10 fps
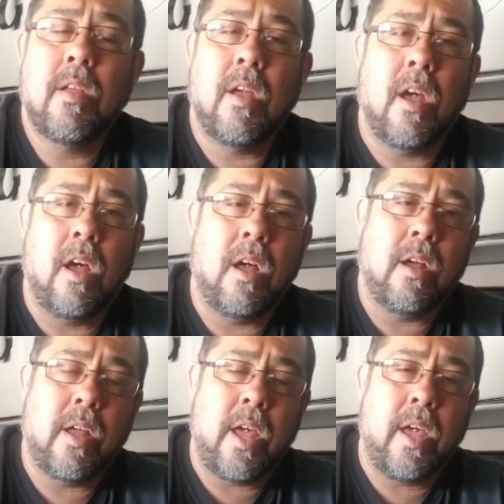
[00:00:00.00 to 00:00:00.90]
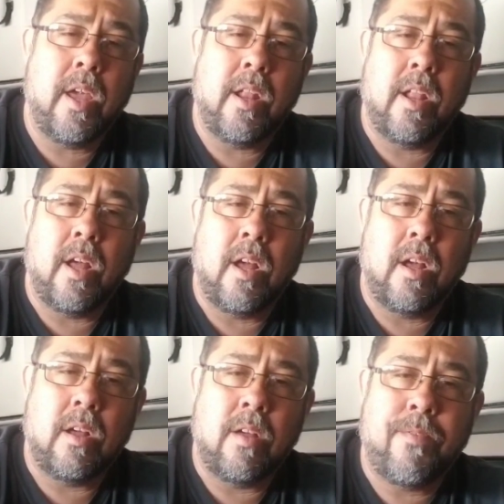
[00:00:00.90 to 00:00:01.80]
and
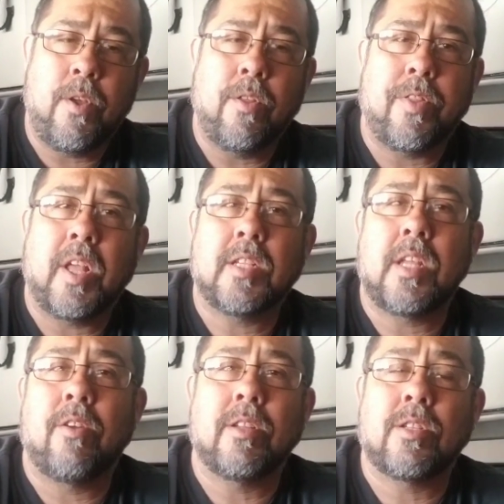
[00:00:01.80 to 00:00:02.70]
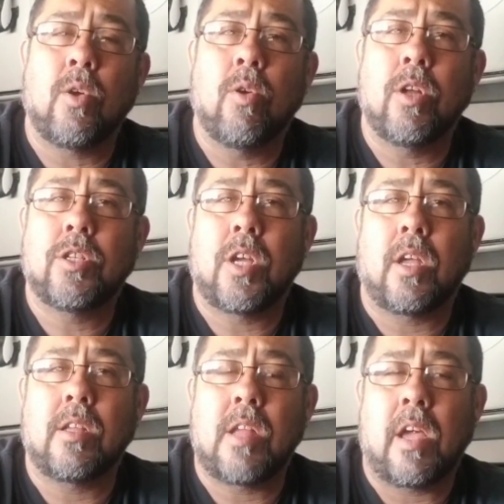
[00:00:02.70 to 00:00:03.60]
a few other things that are in storage. I
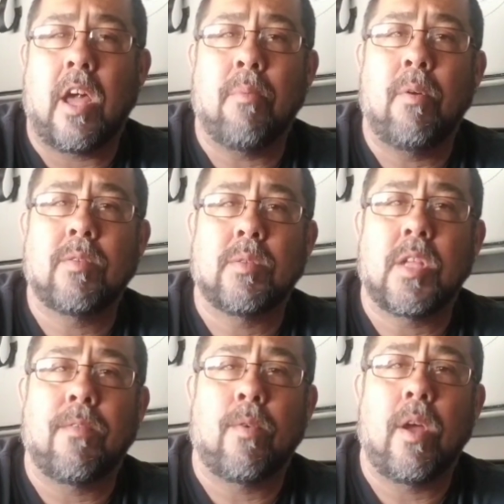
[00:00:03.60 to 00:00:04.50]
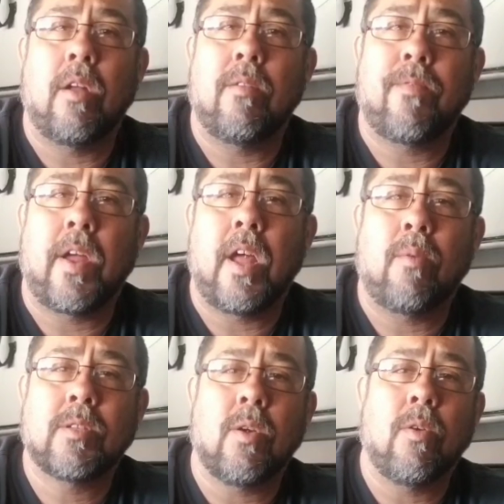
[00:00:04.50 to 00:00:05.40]
got to move some stuff around and find
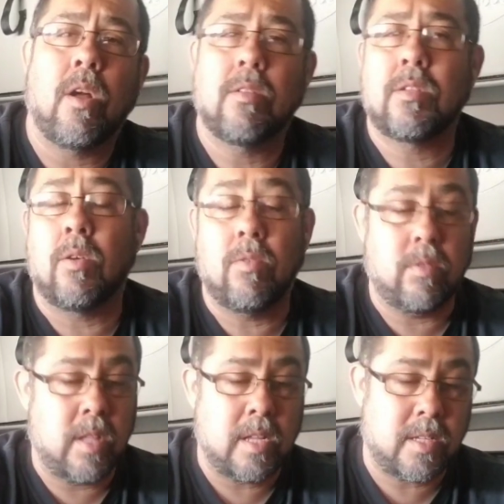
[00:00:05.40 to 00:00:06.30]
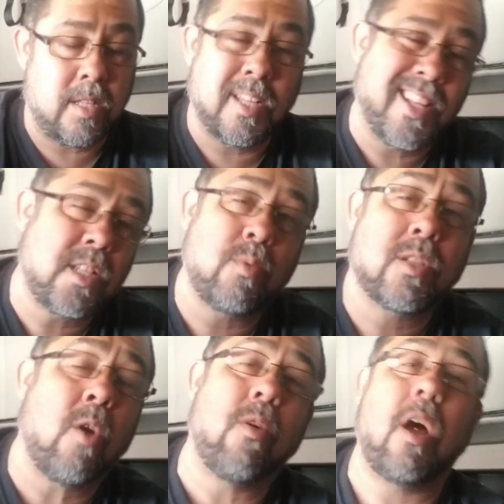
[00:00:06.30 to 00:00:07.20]
out what's going on. So this is
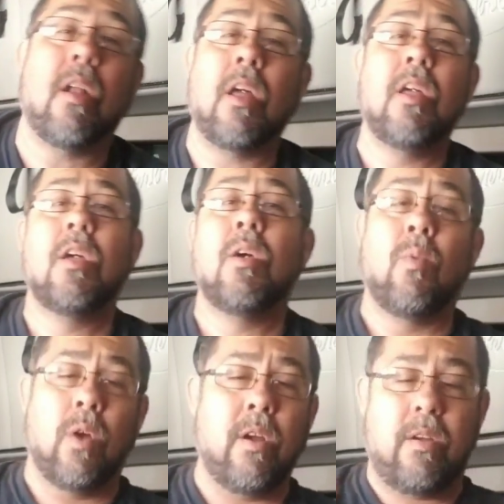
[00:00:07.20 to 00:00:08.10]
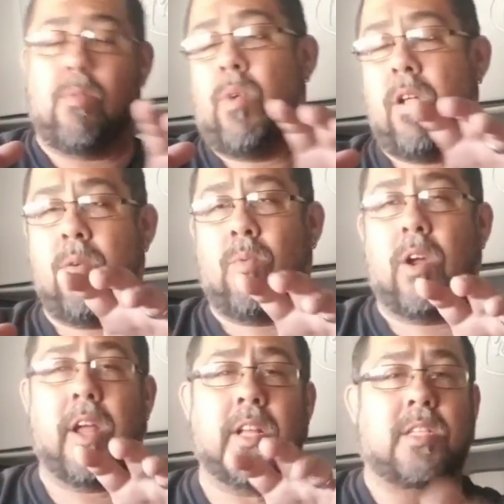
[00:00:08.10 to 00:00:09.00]
what's going on. We're
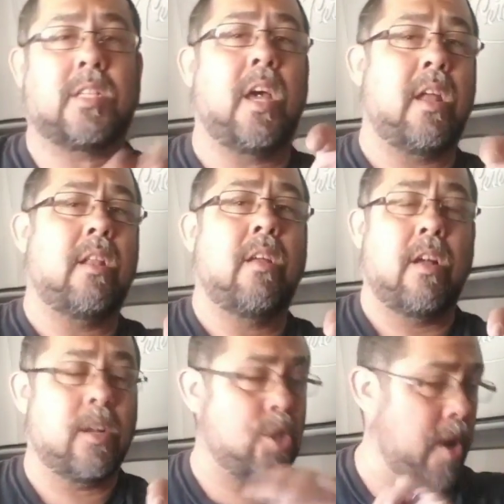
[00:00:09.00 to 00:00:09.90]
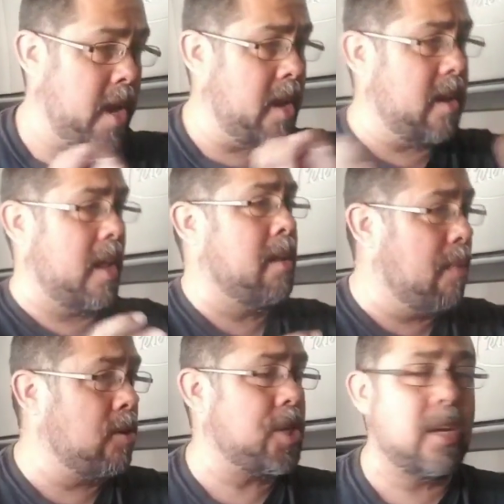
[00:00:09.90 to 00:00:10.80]
going to set a train in
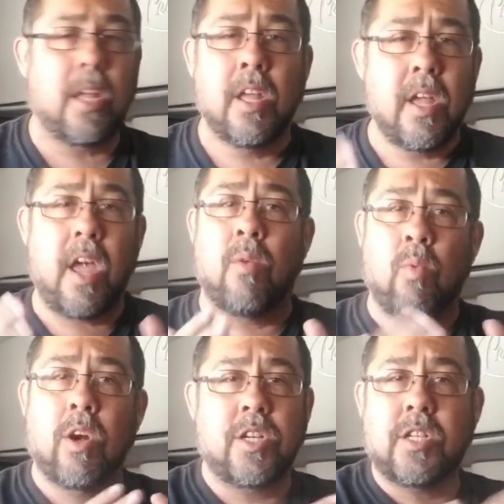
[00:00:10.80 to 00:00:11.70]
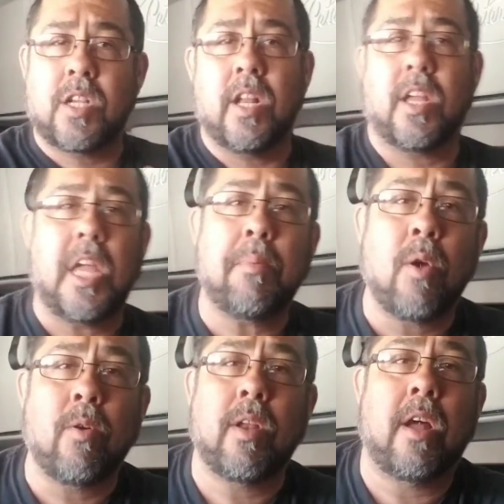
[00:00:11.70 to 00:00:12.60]
motion, and we're just going to keep
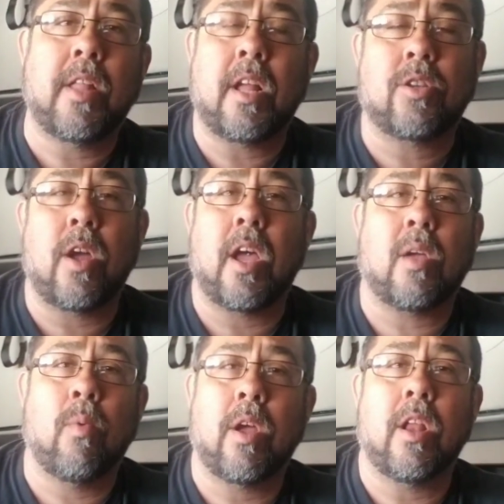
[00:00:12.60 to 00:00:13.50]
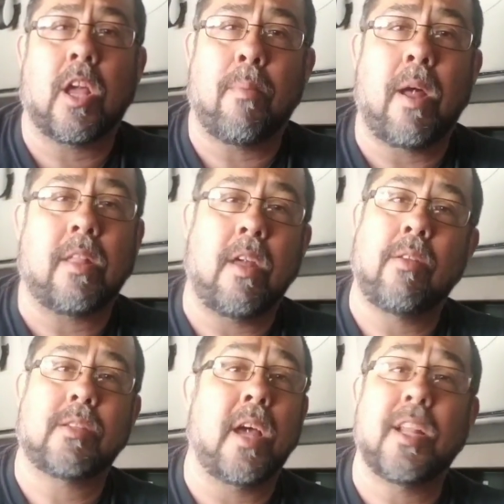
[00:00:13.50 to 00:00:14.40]
going down that track, and we're going to come out the
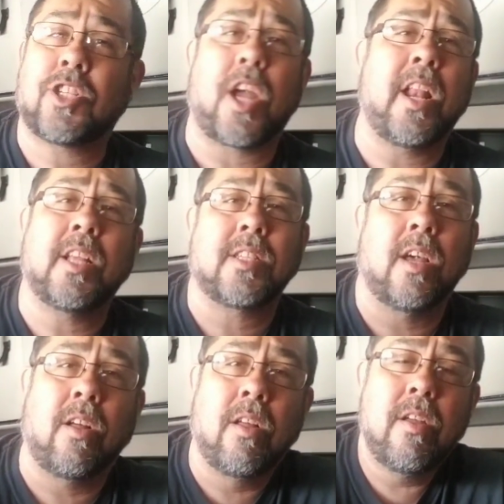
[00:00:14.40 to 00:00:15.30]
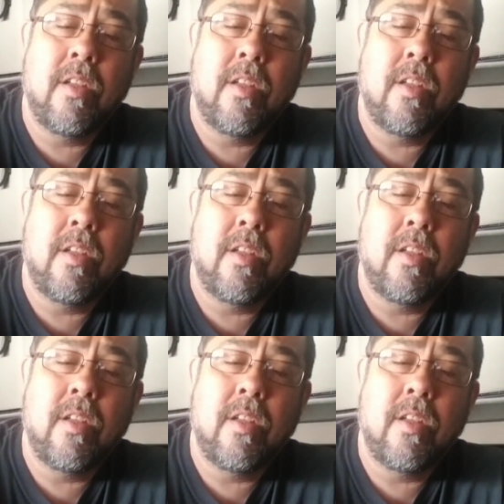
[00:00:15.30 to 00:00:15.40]
other side shiny as hell,